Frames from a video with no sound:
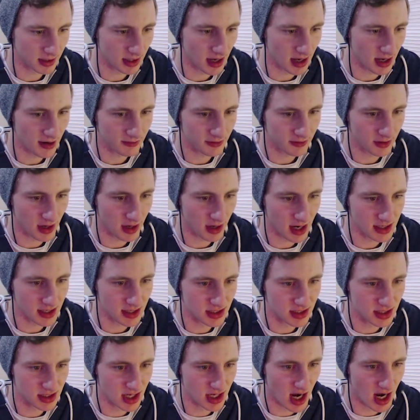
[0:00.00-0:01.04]
after I
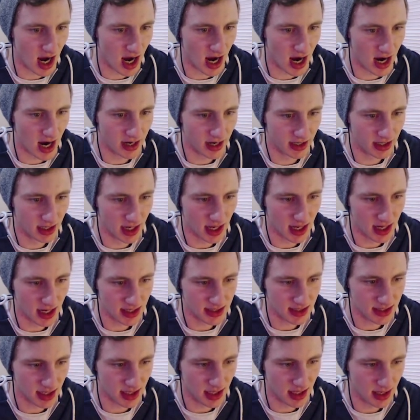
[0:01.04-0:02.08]
died
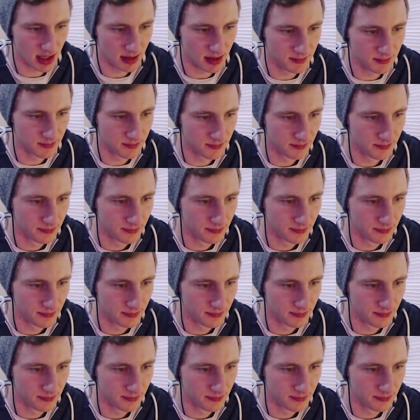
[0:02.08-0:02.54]
last time.